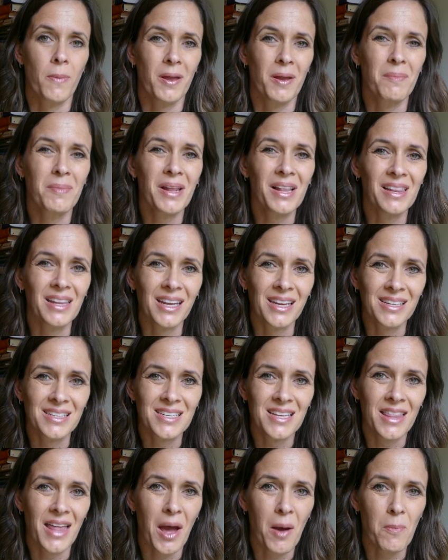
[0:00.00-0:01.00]
And I'm going to link
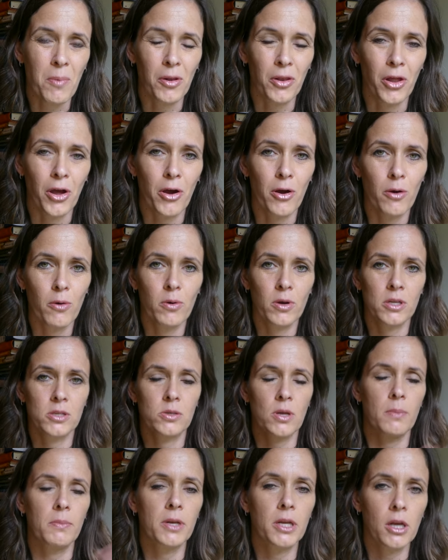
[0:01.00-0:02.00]
to that below
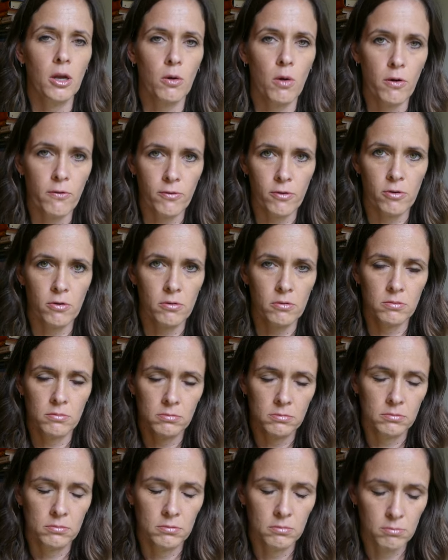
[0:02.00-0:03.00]
because I'm going to go over
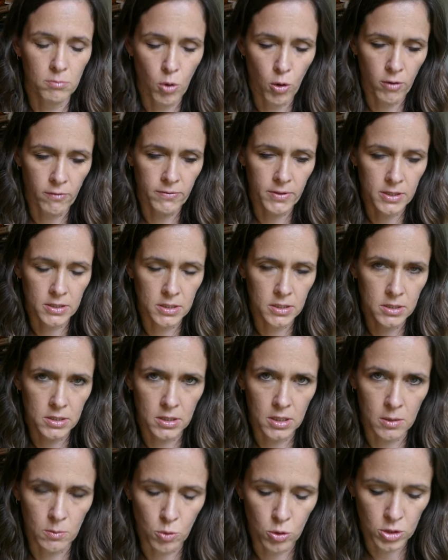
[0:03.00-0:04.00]
more of this
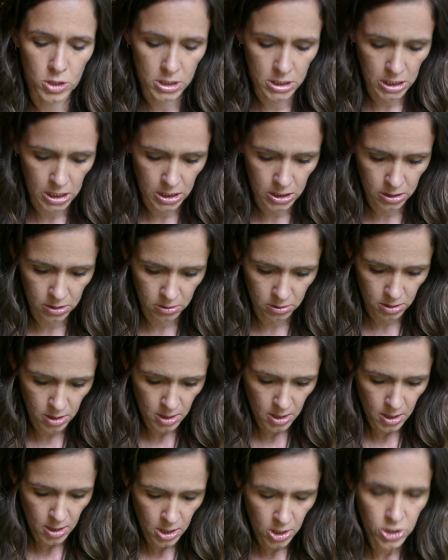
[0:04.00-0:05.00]
in more detail.
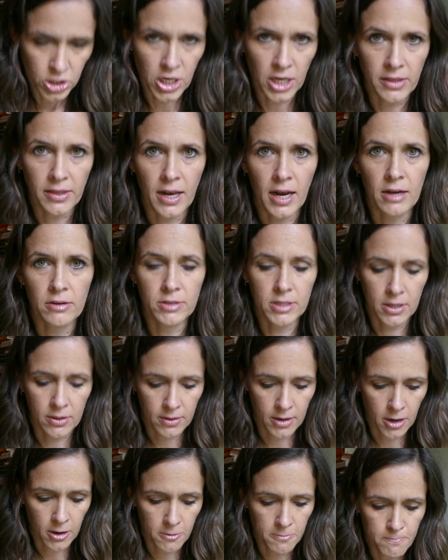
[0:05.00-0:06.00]
Check that out down
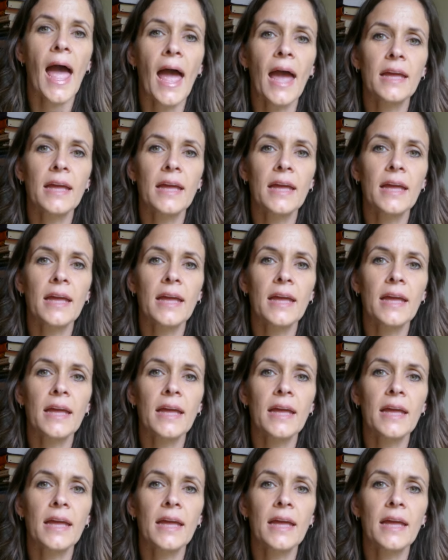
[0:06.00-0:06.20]
there.